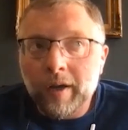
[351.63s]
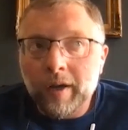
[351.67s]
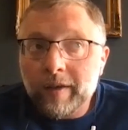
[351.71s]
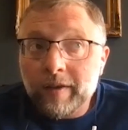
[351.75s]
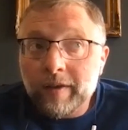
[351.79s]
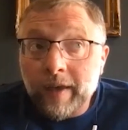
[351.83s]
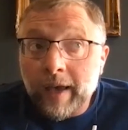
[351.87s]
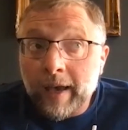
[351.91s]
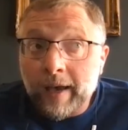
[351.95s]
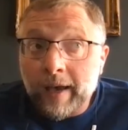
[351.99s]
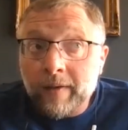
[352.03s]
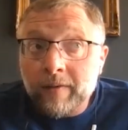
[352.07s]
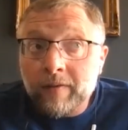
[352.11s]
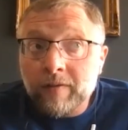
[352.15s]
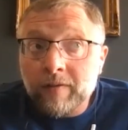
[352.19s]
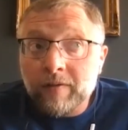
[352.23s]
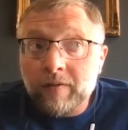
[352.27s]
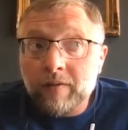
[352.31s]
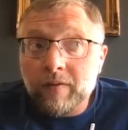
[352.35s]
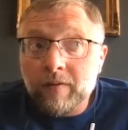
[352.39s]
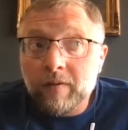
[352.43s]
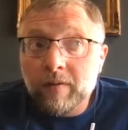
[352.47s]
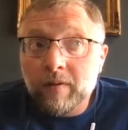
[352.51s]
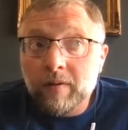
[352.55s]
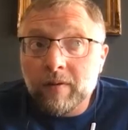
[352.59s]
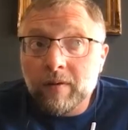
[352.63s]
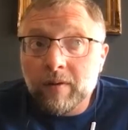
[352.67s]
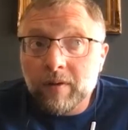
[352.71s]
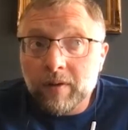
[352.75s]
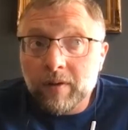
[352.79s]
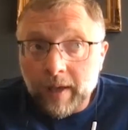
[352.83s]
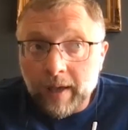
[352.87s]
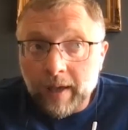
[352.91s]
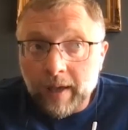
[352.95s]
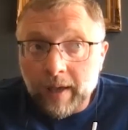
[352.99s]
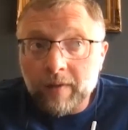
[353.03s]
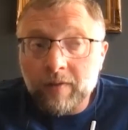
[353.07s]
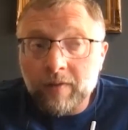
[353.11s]
Yes,
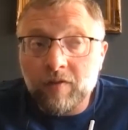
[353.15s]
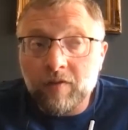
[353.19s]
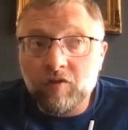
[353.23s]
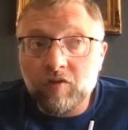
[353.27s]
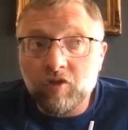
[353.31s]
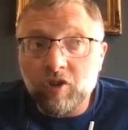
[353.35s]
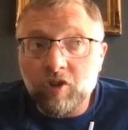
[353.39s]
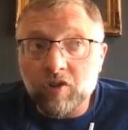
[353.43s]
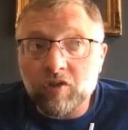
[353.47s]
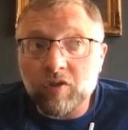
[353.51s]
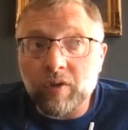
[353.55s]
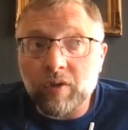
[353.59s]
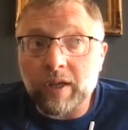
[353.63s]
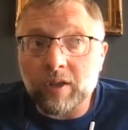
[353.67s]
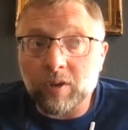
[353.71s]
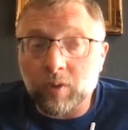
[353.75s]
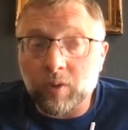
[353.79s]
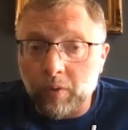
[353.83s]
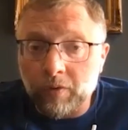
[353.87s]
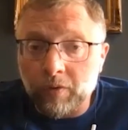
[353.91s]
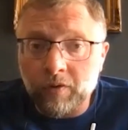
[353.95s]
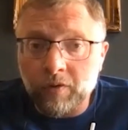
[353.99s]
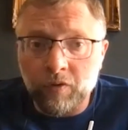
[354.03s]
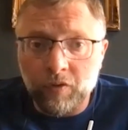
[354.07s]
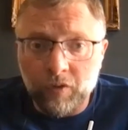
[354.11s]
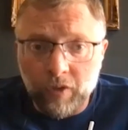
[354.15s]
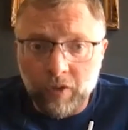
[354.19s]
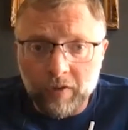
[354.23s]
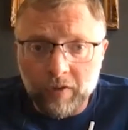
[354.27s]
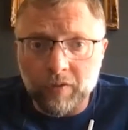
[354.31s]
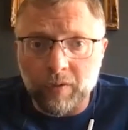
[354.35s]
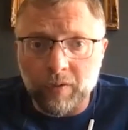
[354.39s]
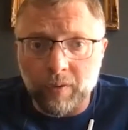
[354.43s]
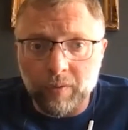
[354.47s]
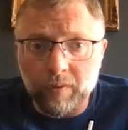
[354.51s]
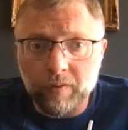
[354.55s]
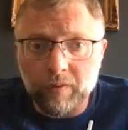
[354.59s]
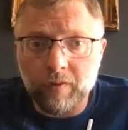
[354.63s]
yes, just like thorns and
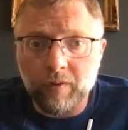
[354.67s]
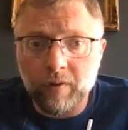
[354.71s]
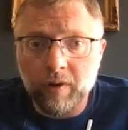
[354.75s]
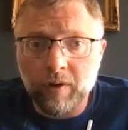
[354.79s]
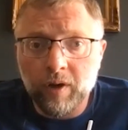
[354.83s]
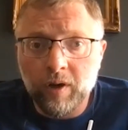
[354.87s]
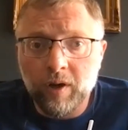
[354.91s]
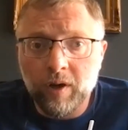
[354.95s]
thistles.